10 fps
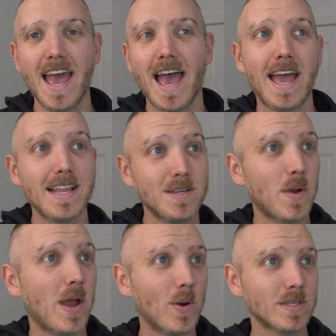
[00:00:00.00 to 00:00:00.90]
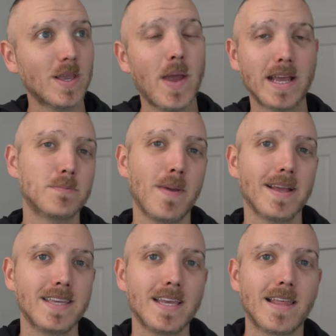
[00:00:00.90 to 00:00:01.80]
And we're also
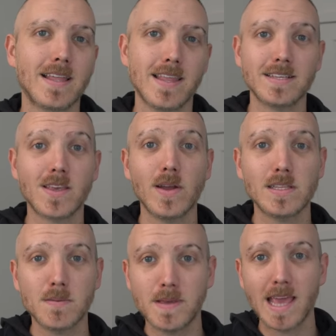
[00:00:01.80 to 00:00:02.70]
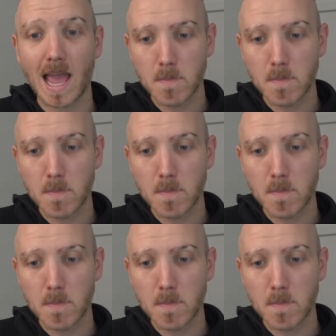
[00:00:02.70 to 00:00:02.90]
expecting that there's going to be a